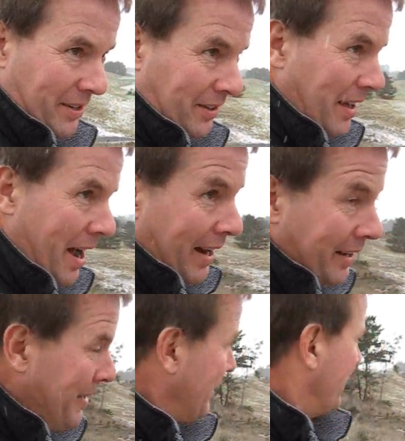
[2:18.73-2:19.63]

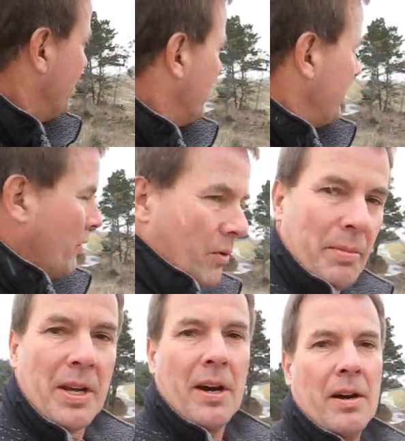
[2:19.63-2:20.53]
o'clock it would
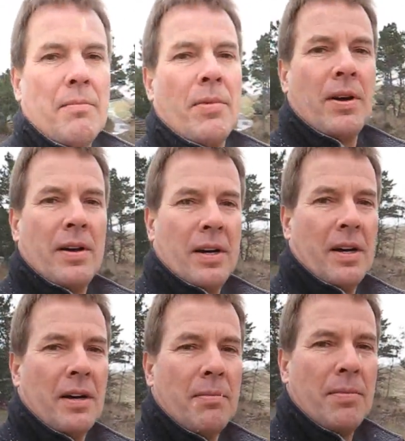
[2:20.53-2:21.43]
become
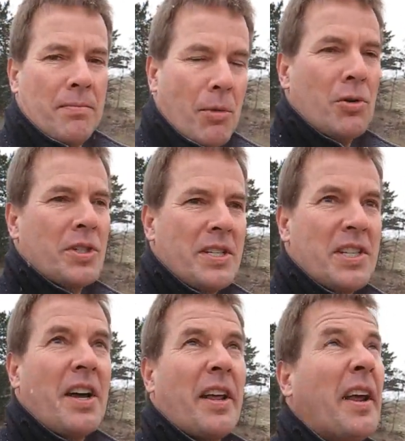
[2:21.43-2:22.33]
mostly
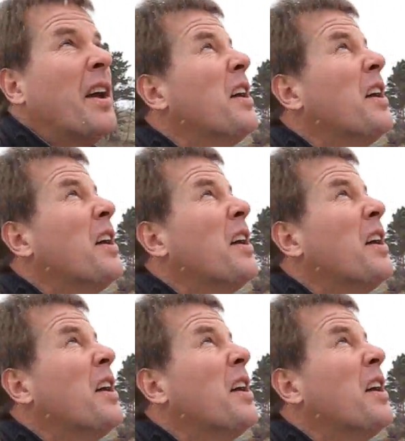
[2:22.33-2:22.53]
sunny.